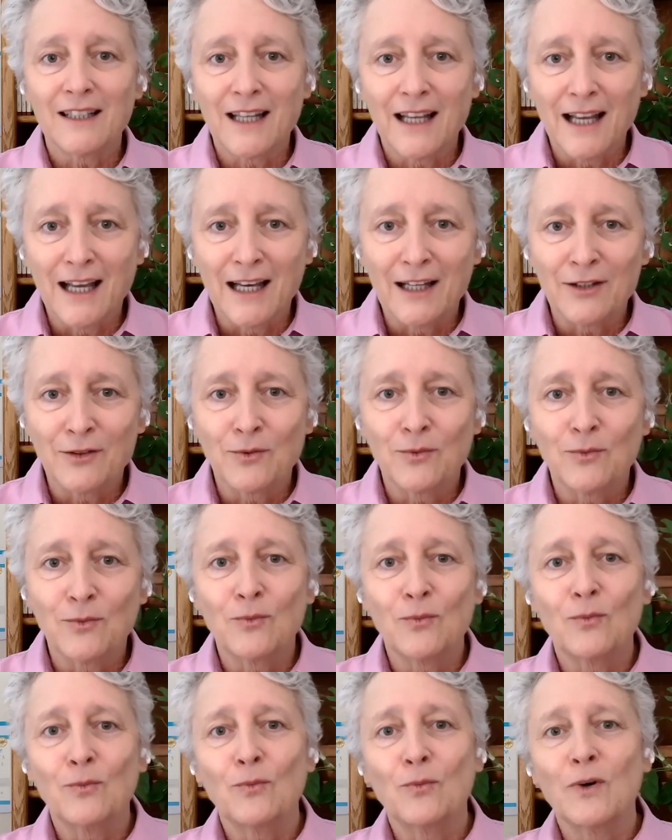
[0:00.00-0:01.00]

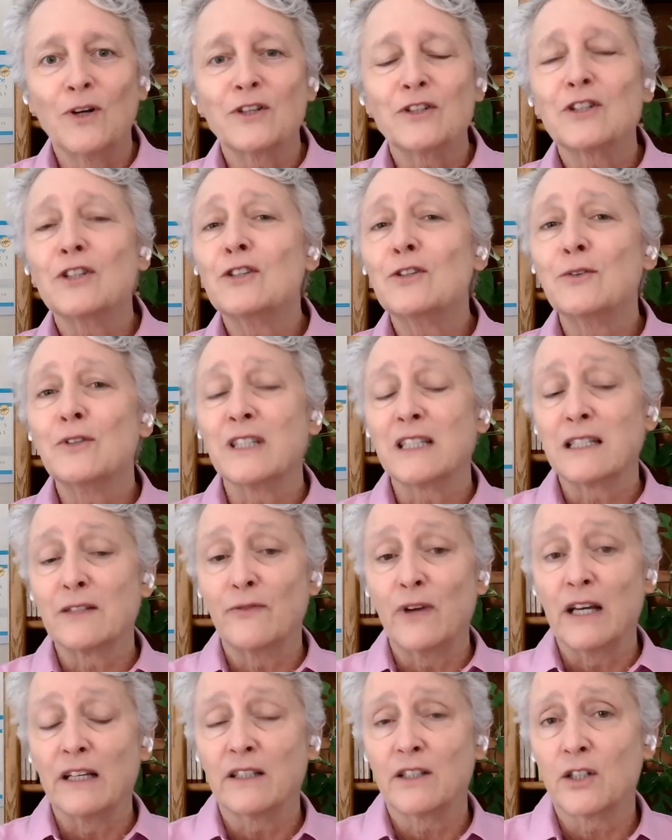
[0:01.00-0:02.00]
and want to do this
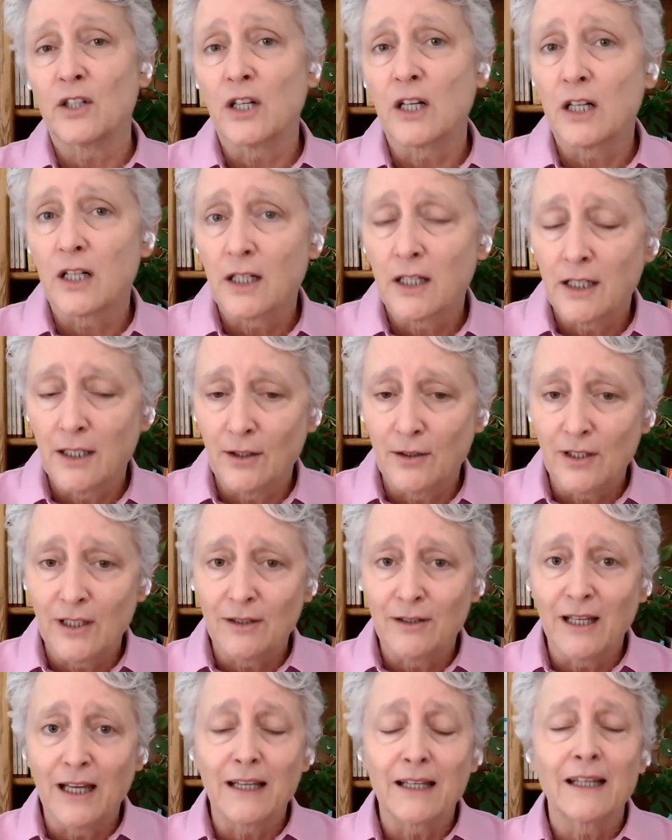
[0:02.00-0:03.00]
faster. They
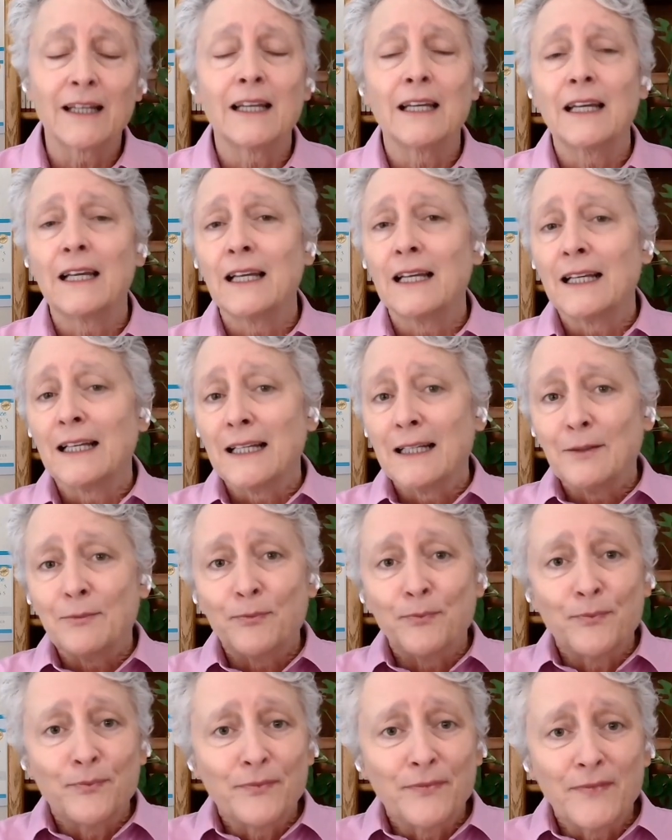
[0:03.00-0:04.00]
like,
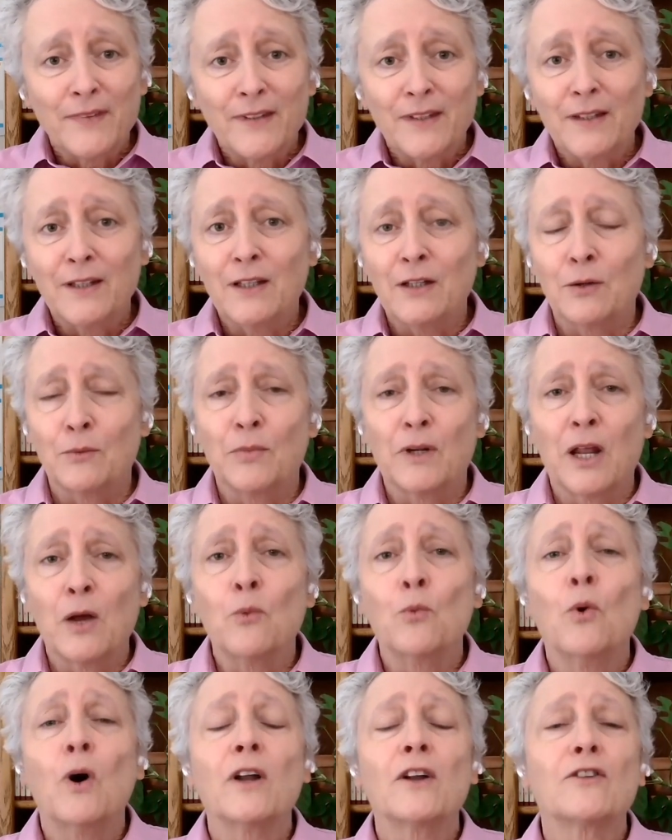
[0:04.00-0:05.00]
but I
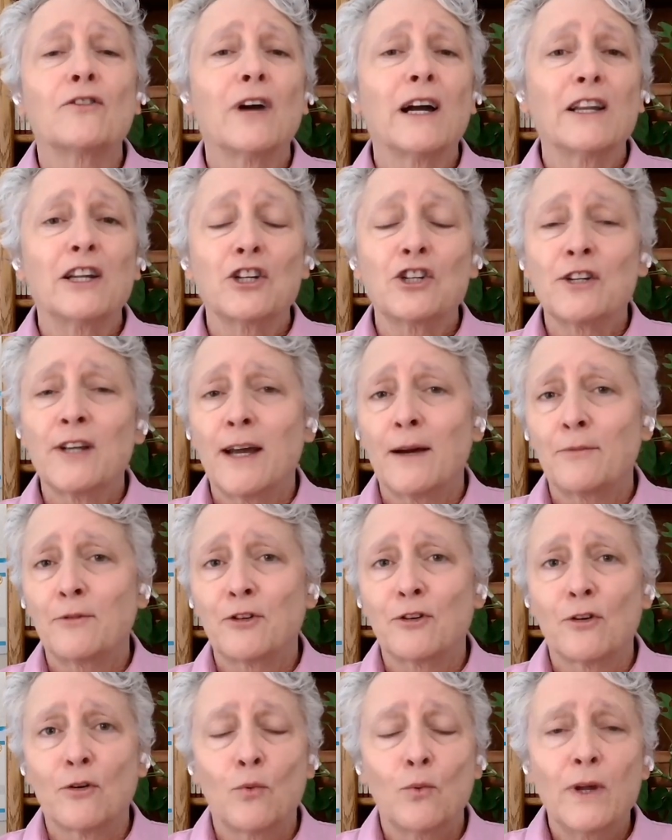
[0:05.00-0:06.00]
want to write a
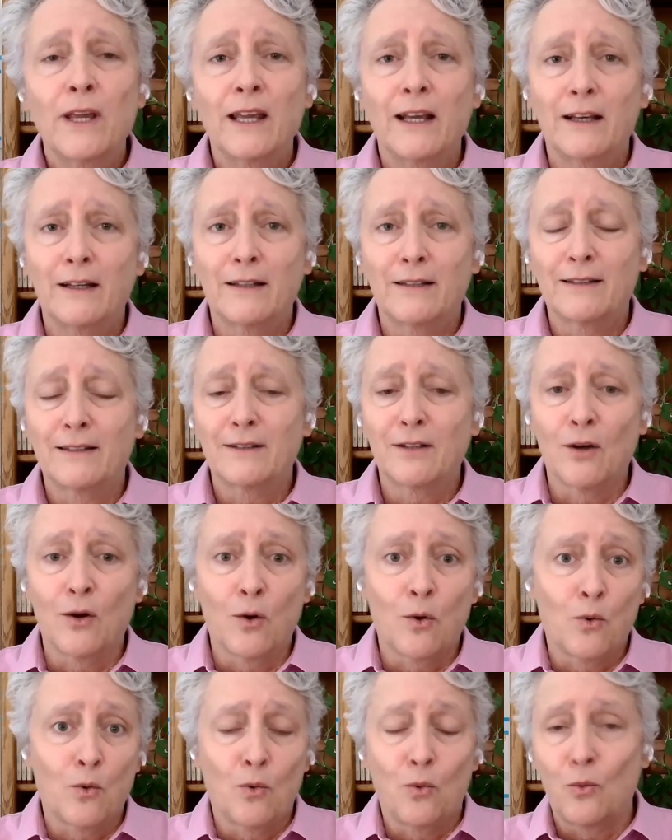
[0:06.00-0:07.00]
chapter a week.
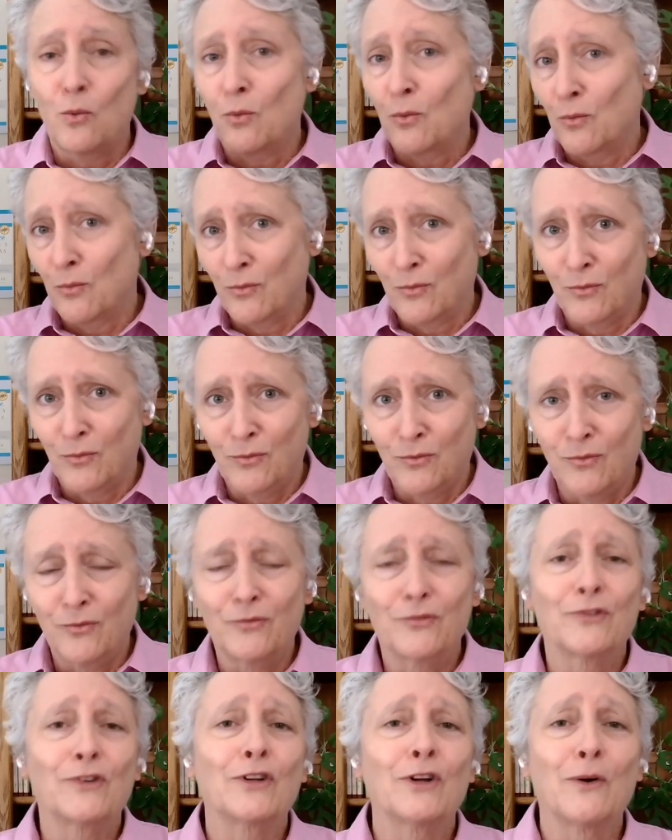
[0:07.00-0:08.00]
So,
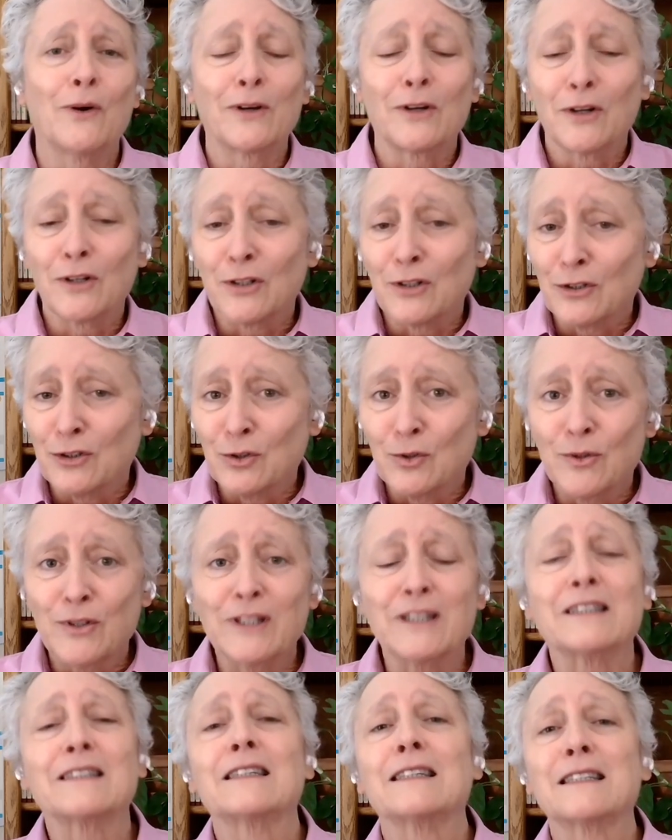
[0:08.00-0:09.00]
I'm going to do
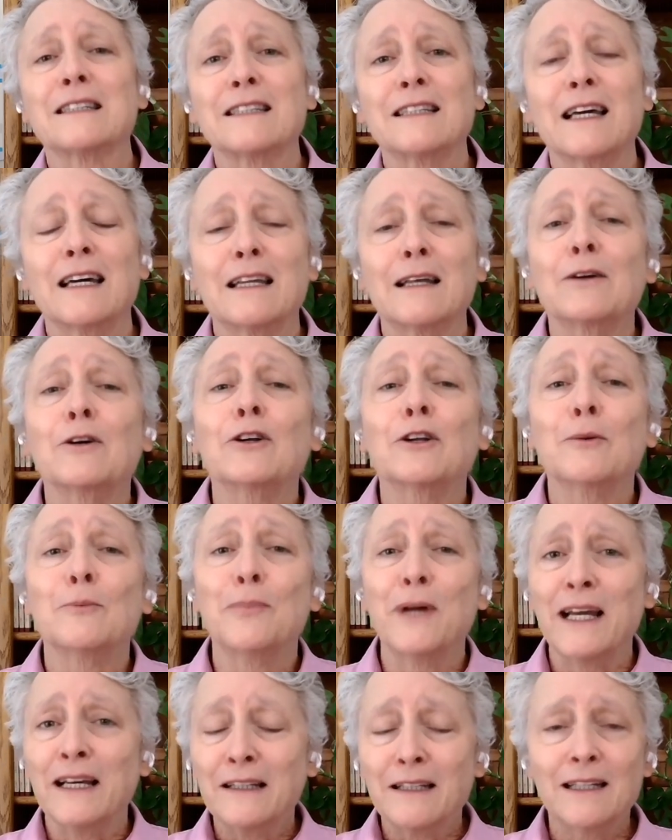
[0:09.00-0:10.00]
this instead. I'm going to
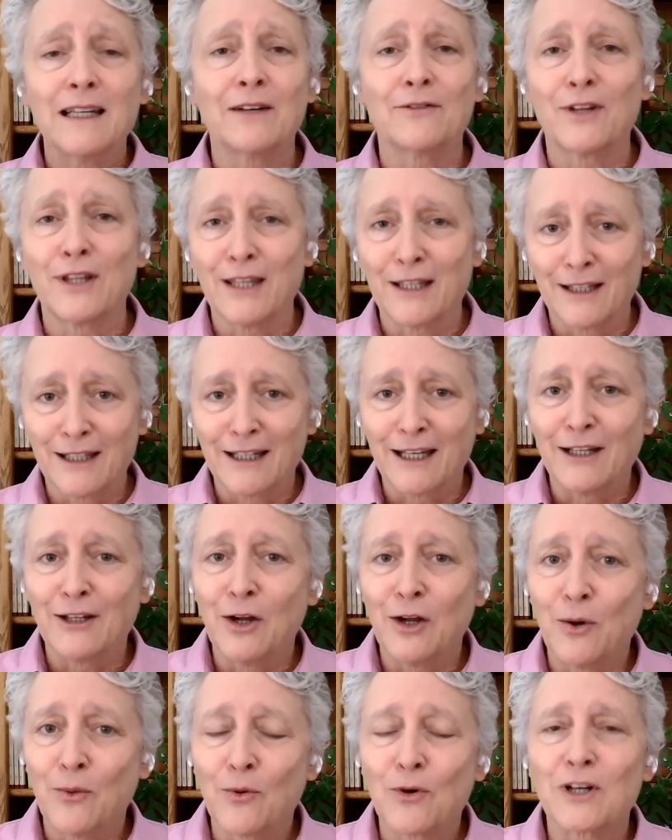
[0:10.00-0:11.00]
abandon everything that I
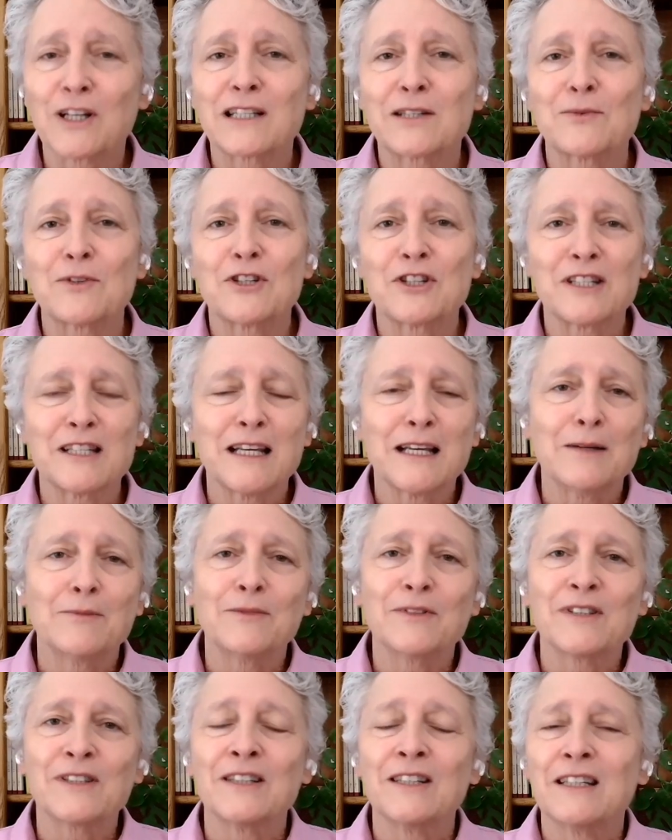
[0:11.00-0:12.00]
know works, which
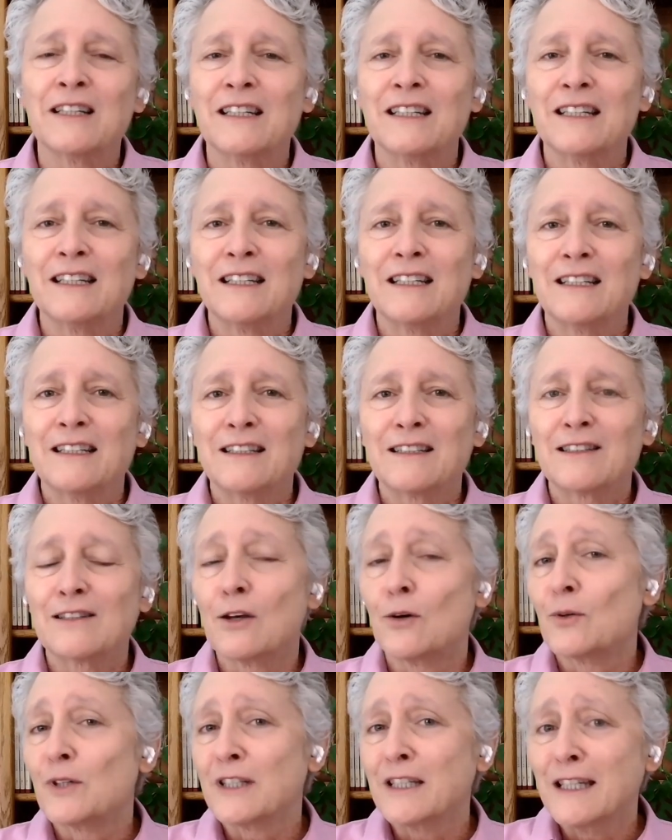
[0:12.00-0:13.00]
seems
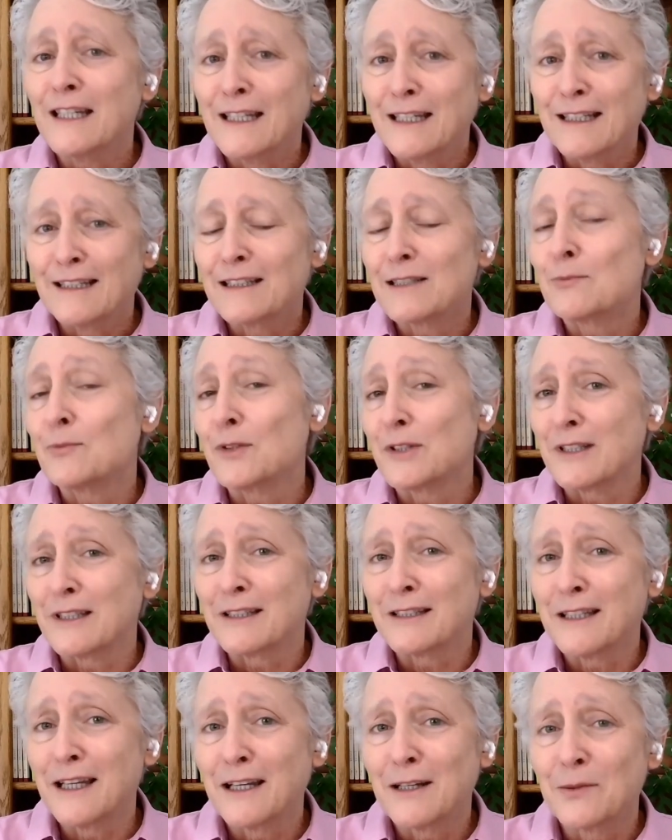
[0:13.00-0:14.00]
slow and tedious, but
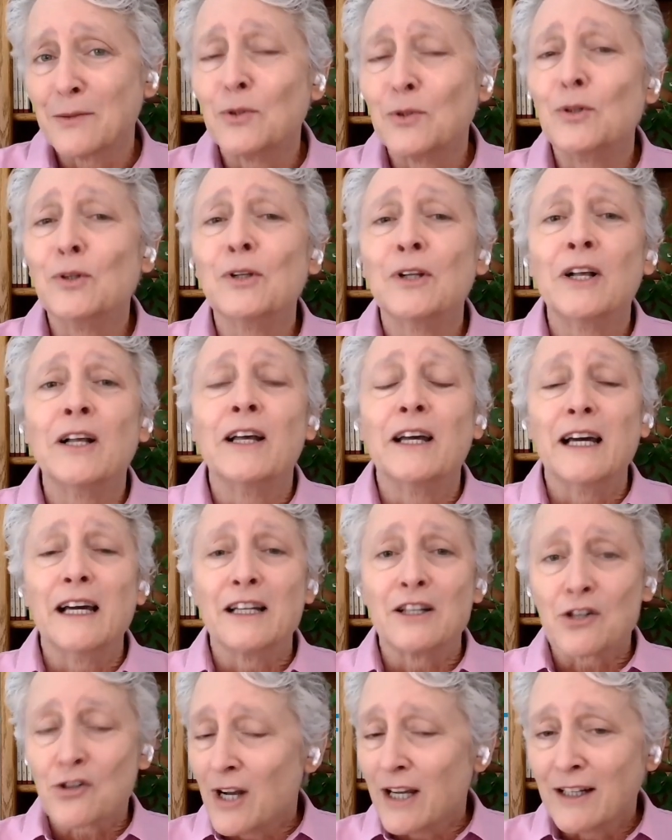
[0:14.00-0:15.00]
sustainable,
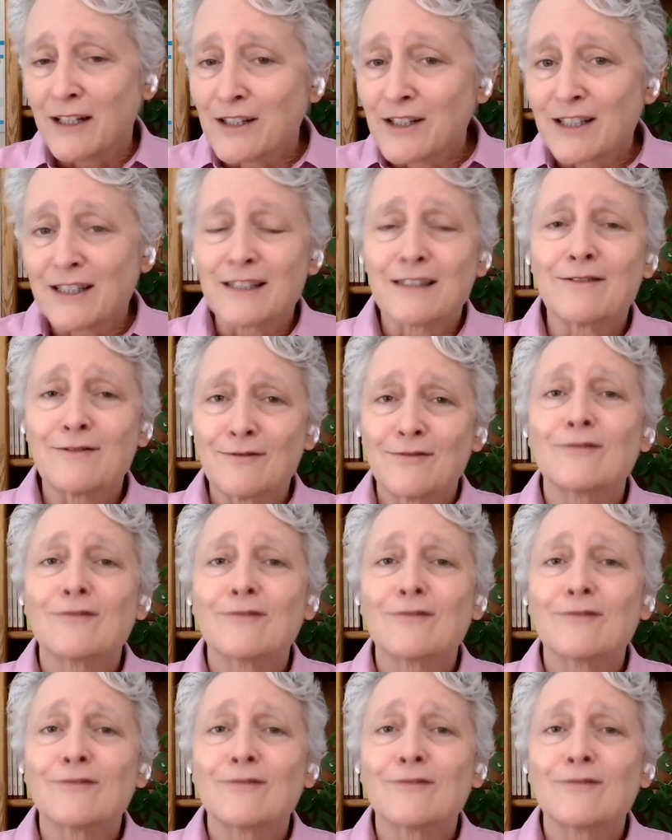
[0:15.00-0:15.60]
and try to just,